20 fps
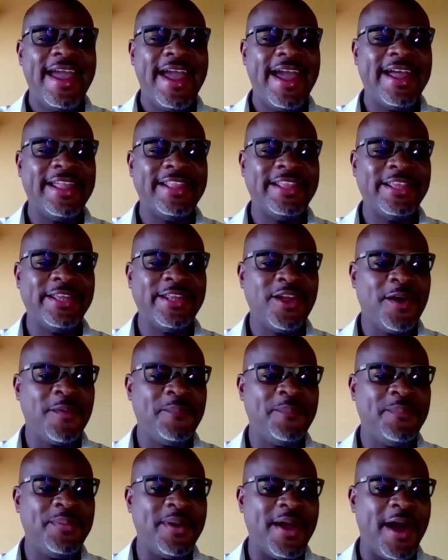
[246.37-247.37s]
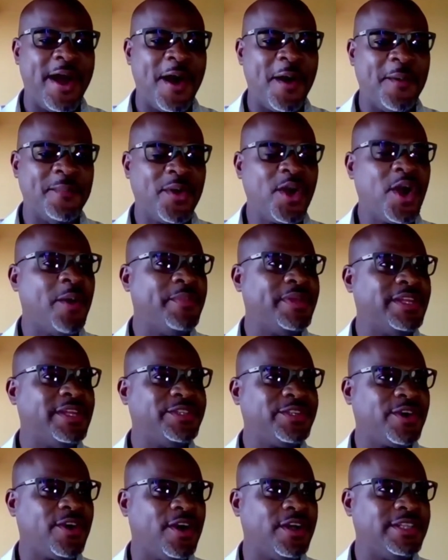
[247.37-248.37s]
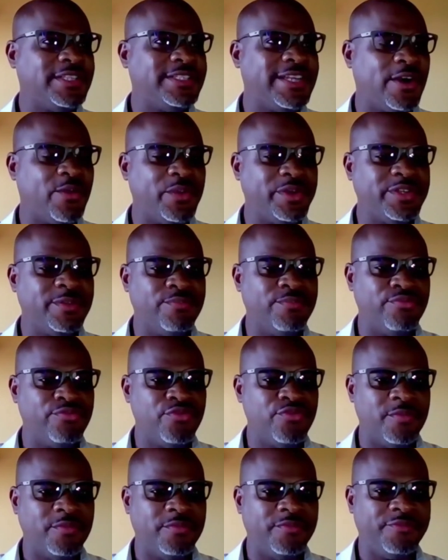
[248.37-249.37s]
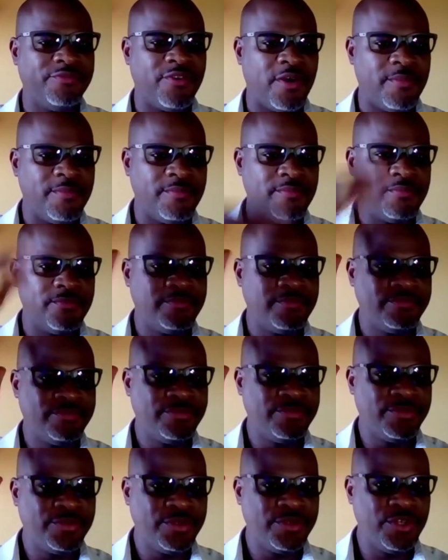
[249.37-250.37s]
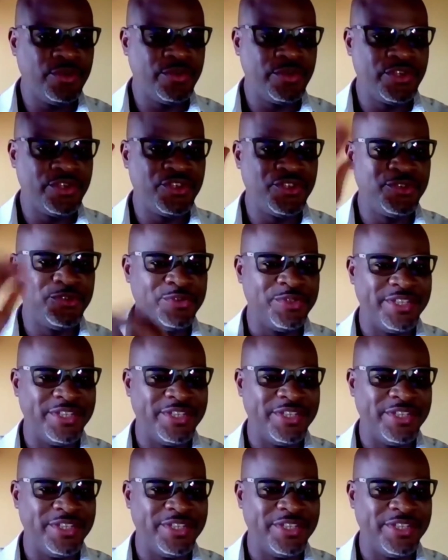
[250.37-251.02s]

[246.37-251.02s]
mm-hmm. Coming into contact with a broom from yours truly.